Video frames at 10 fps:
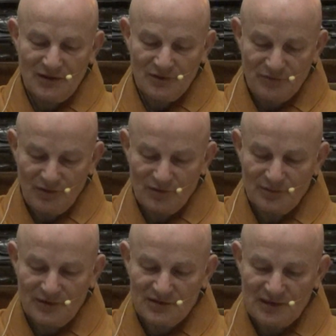
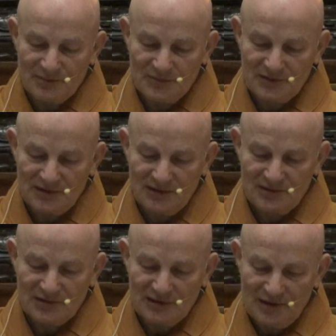Form is
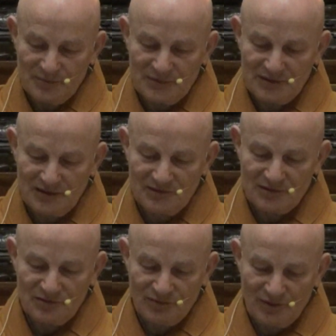emptiness and emptiness
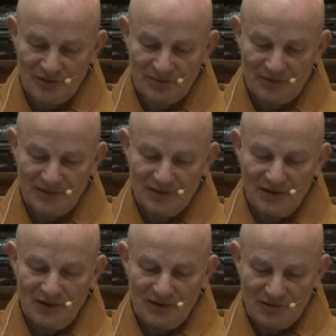is form.
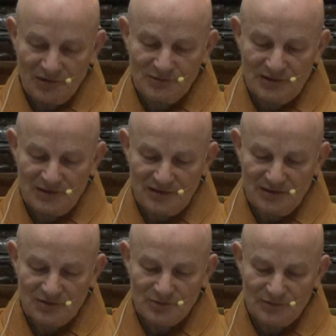So it
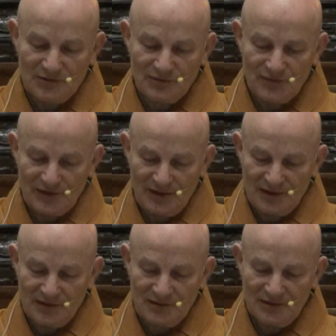is with
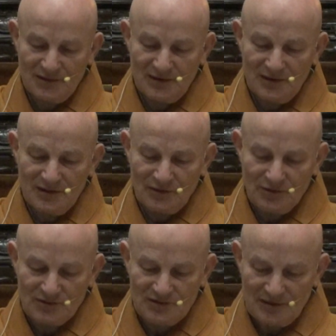feeling,
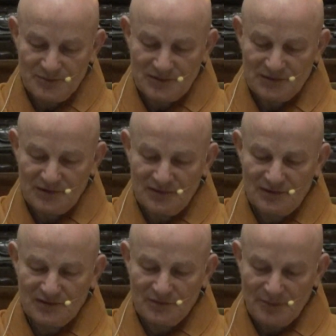
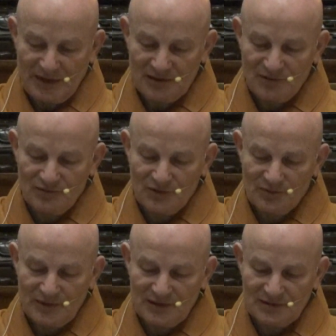conceptions, mental
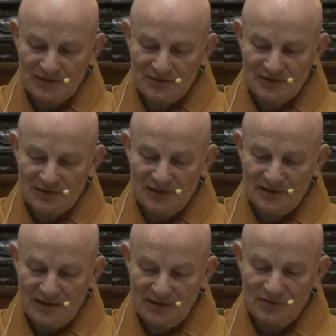formations,
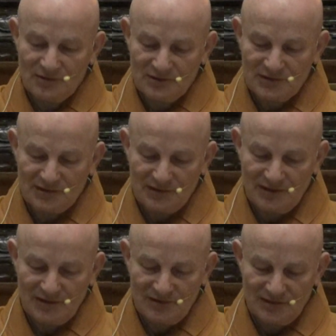and consciousness.